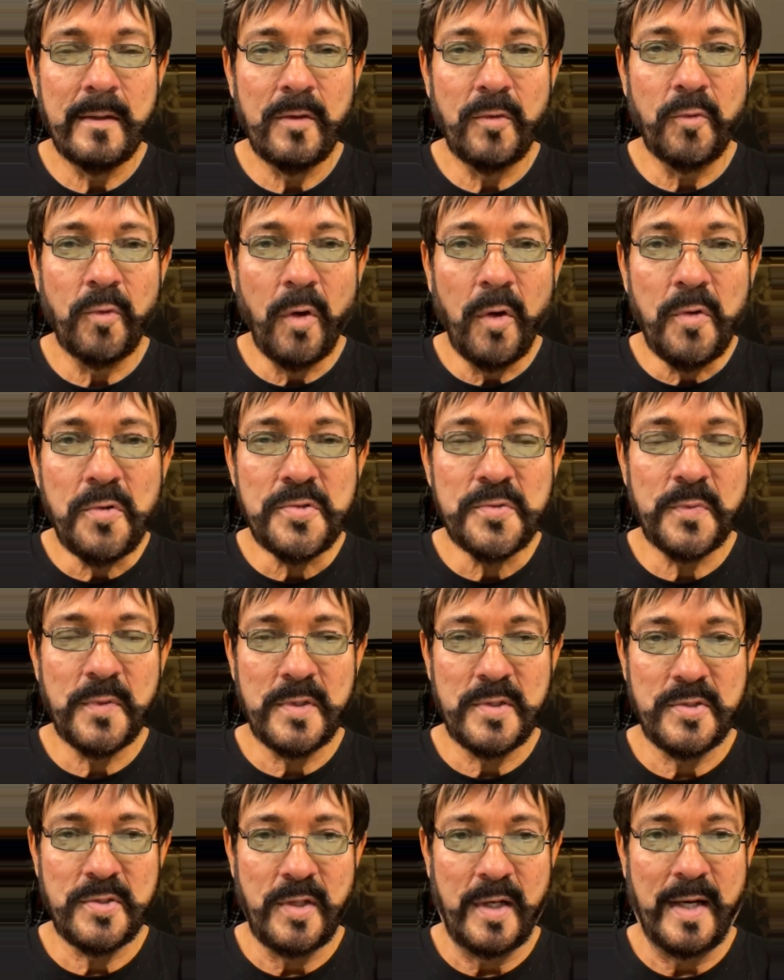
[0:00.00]
Grocery
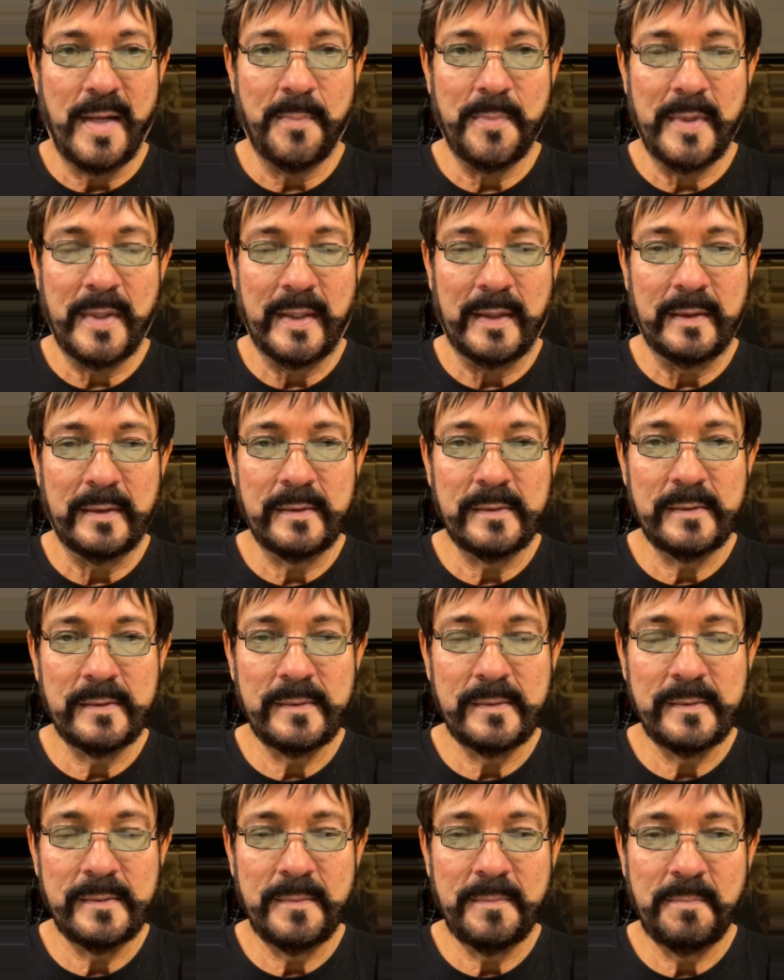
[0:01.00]
shopping
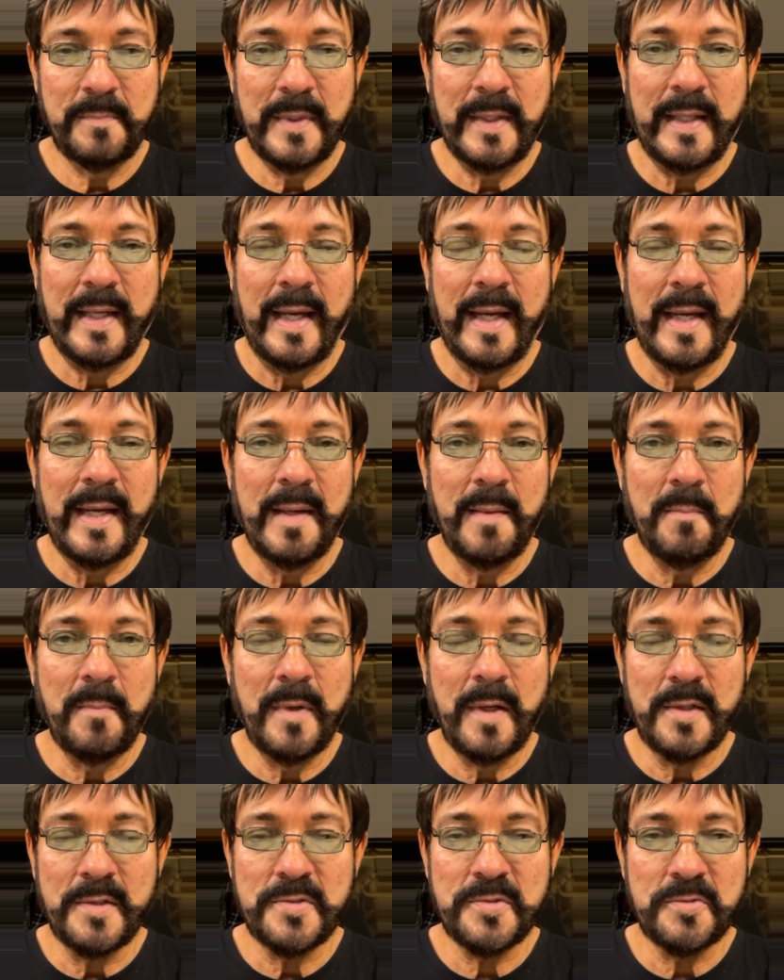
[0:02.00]
became
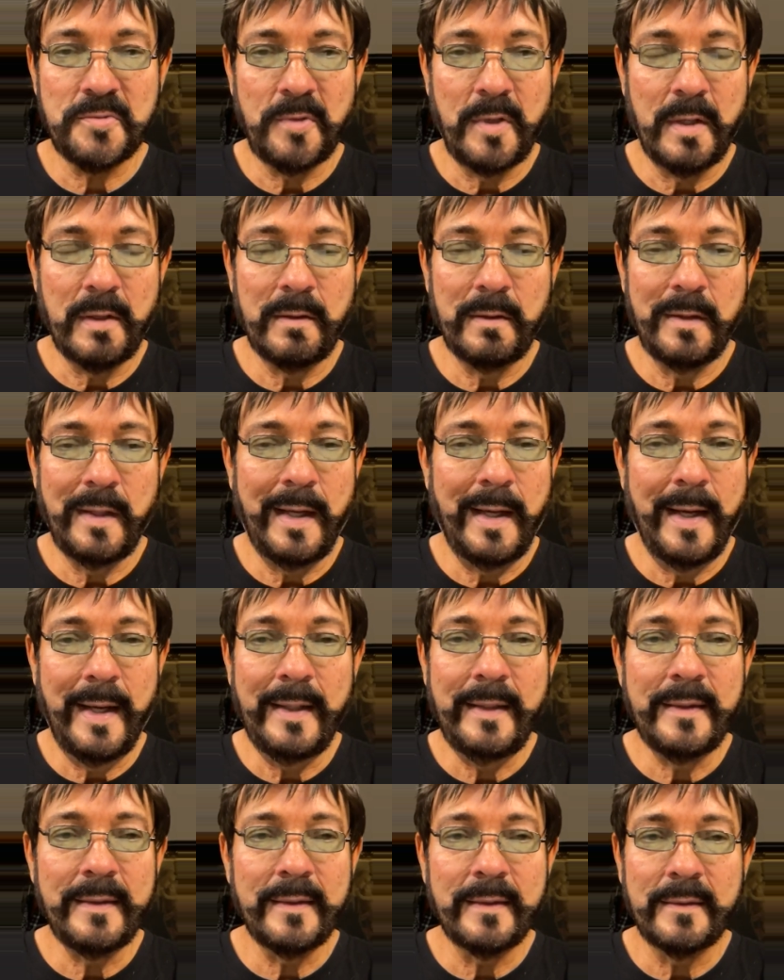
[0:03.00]
a struggle. I
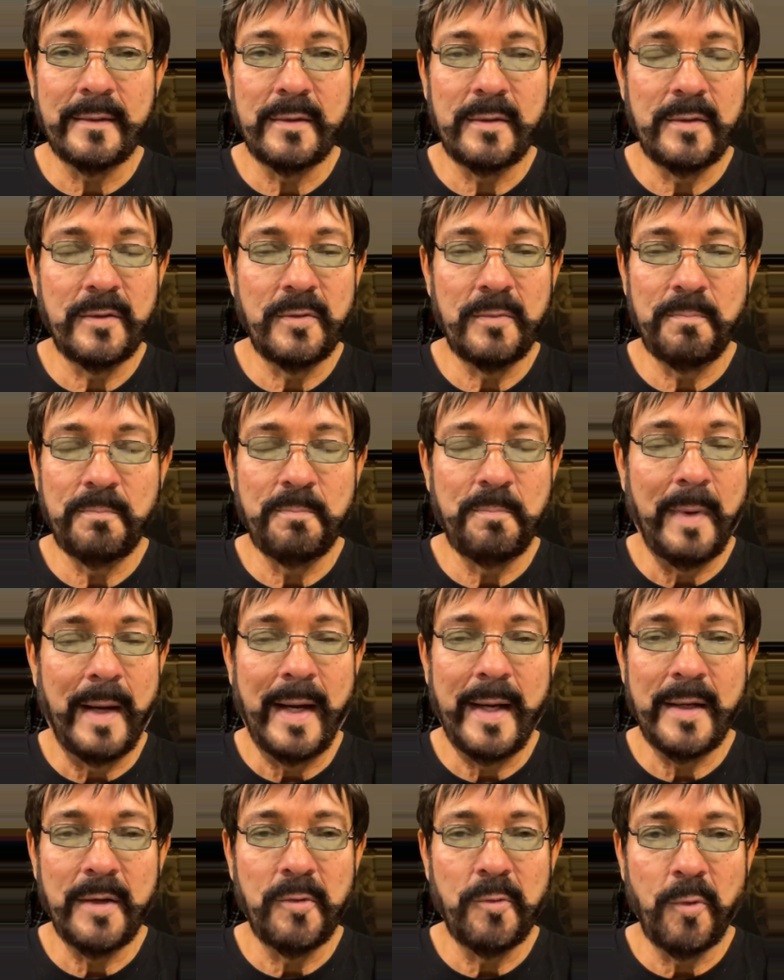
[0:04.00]
didn't
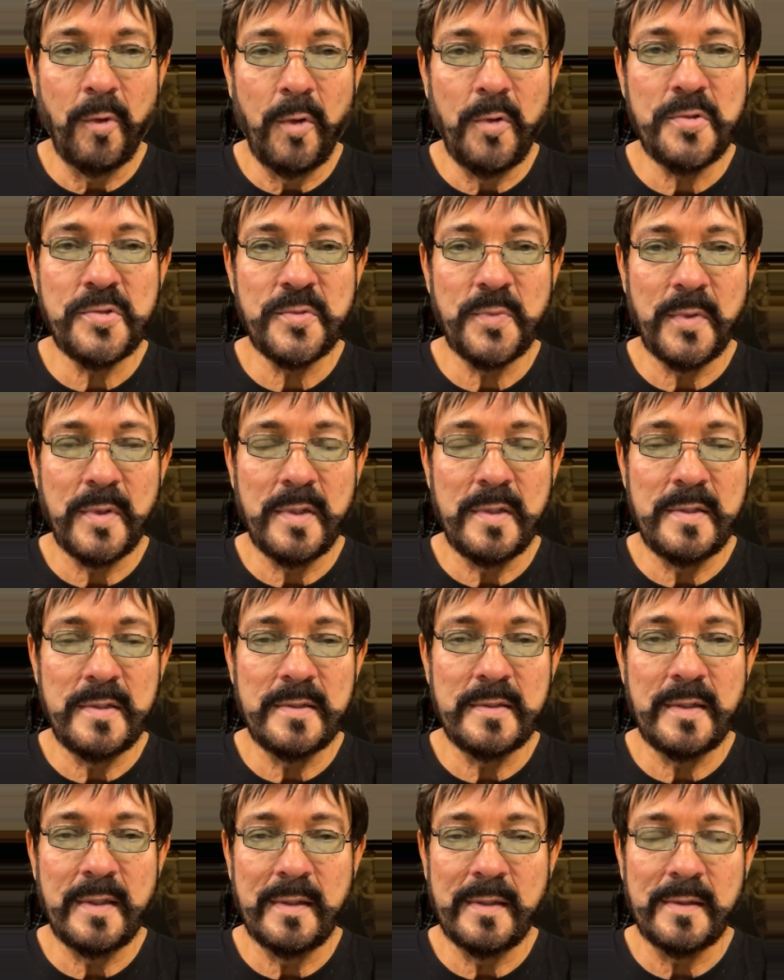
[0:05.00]
buy
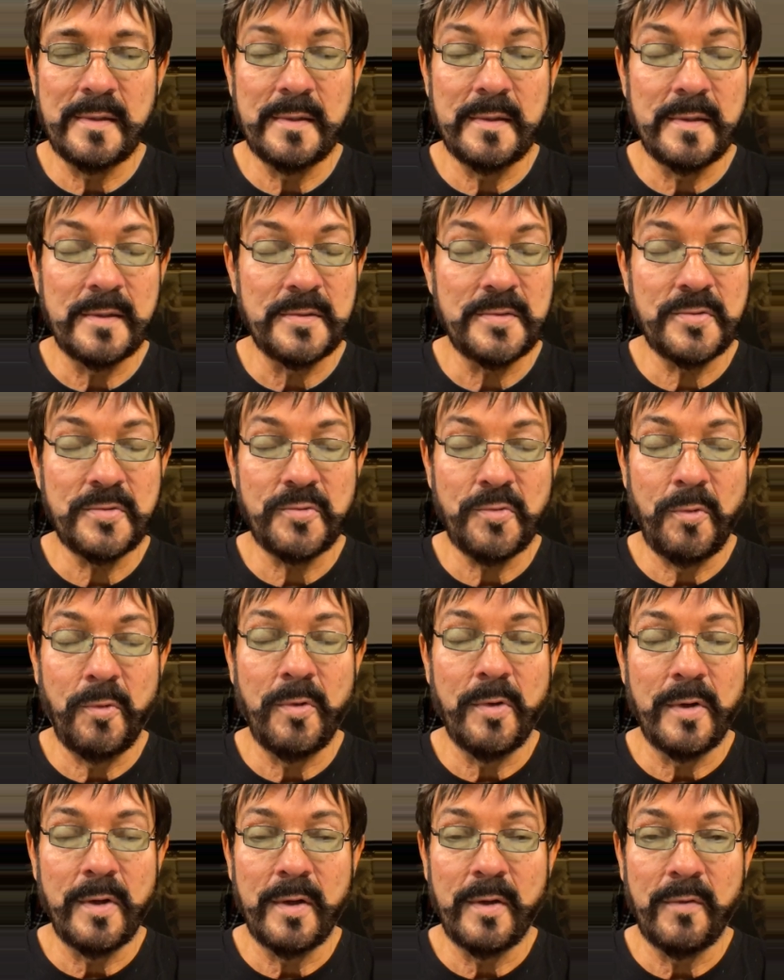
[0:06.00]
groceries in the
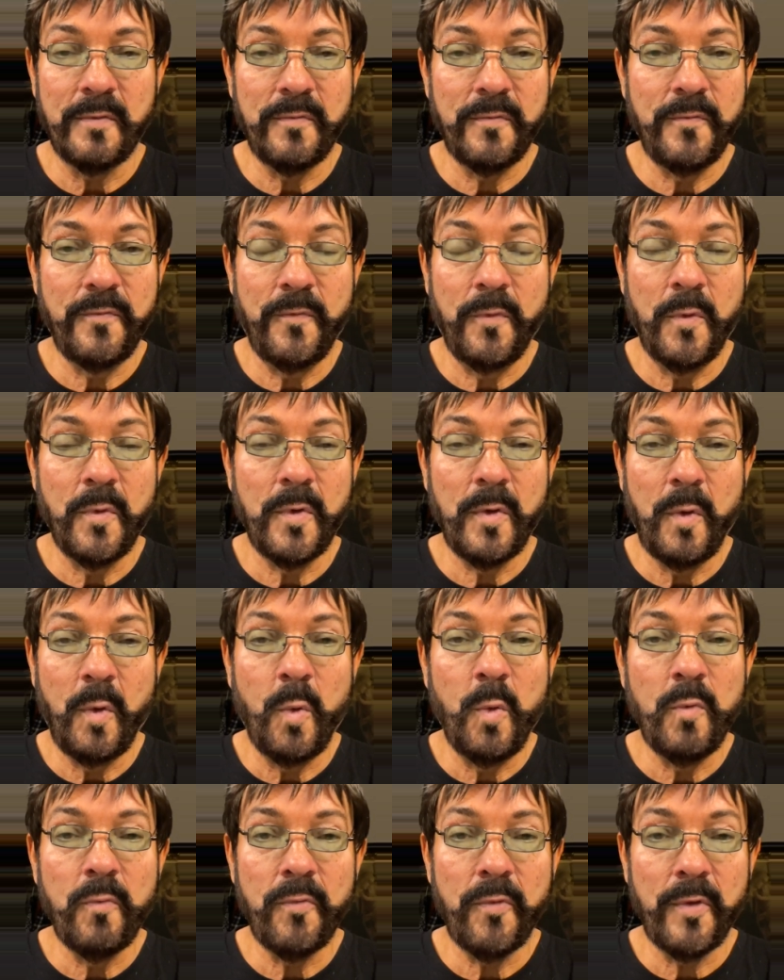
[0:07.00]
store for
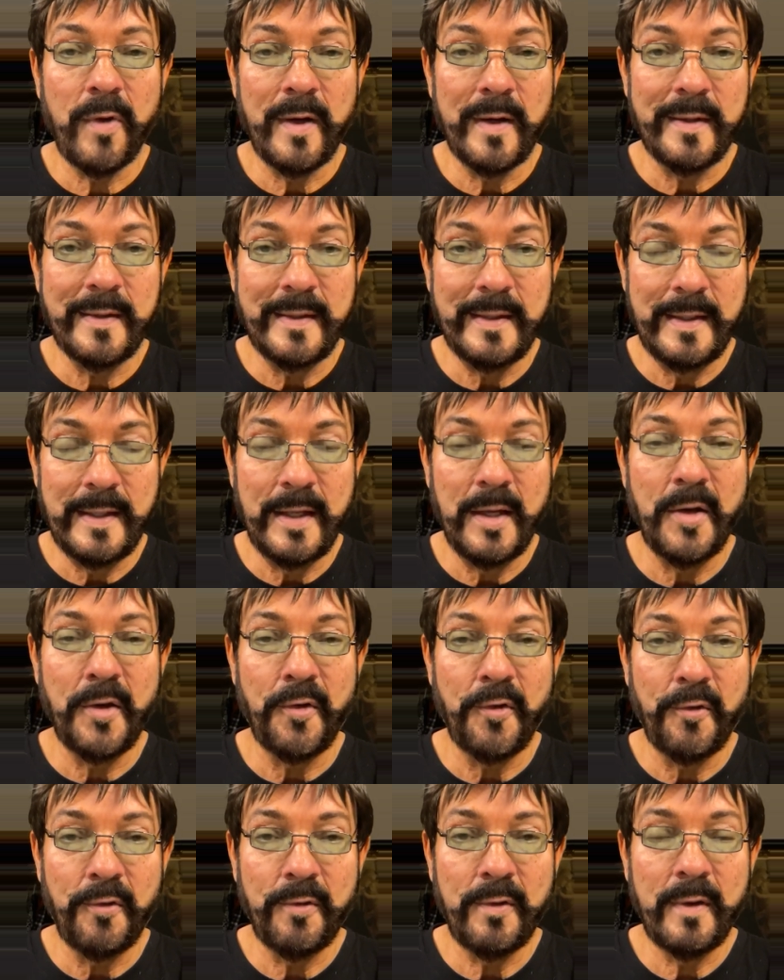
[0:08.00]
over a
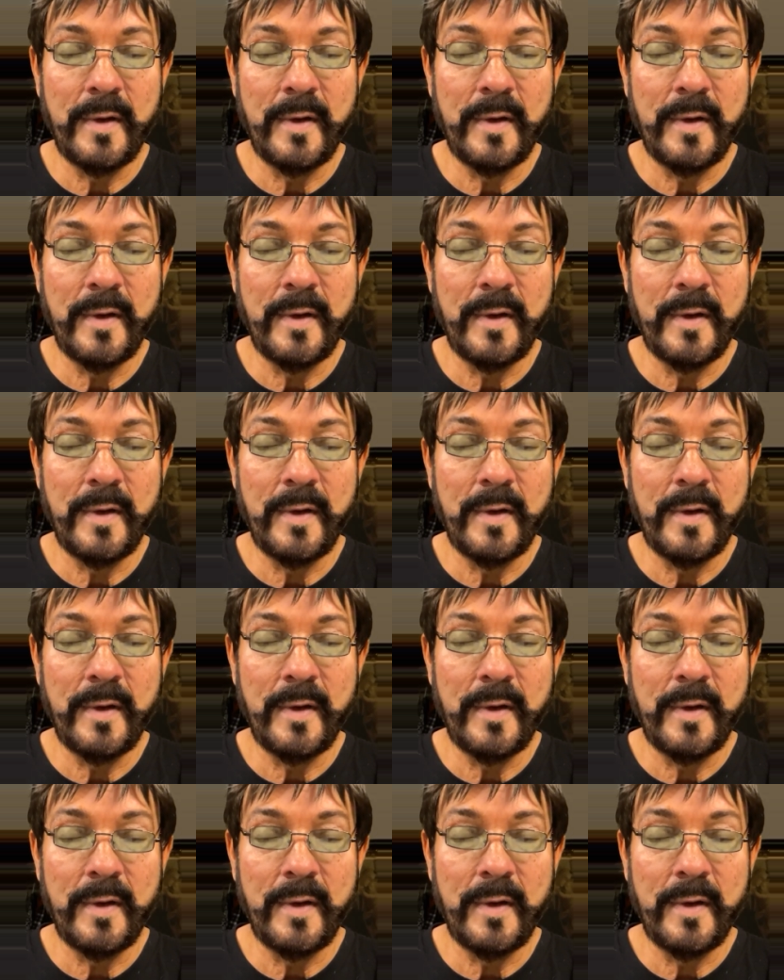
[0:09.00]
year.